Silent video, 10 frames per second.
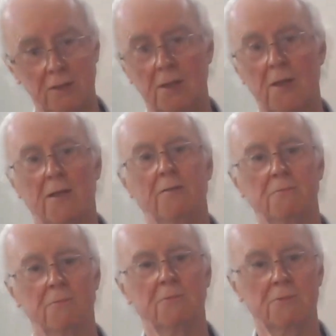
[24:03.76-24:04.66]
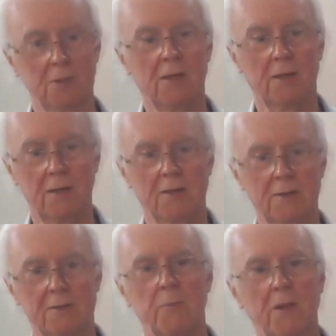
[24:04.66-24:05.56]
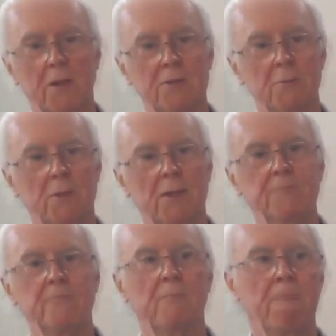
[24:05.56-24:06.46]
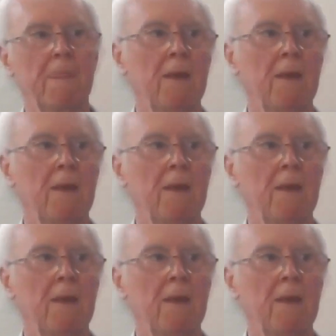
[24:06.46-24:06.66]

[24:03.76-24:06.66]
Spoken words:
Venus line looks like it's the place to be.